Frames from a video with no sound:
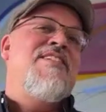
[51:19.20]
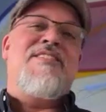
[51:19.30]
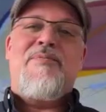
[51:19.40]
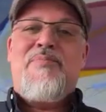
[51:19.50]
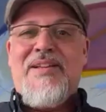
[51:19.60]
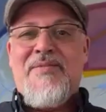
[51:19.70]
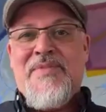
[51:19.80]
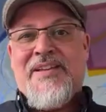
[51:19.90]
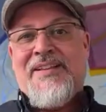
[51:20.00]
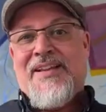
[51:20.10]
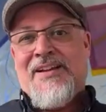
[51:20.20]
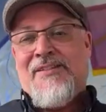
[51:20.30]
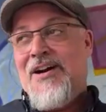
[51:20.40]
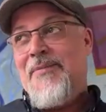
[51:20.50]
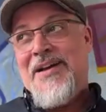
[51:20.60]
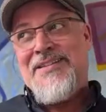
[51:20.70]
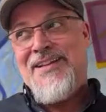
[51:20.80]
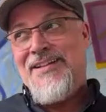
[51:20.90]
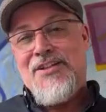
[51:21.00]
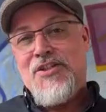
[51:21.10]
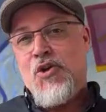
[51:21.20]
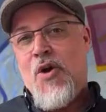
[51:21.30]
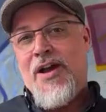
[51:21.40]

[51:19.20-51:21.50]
discipline me, like, well, my son doesn't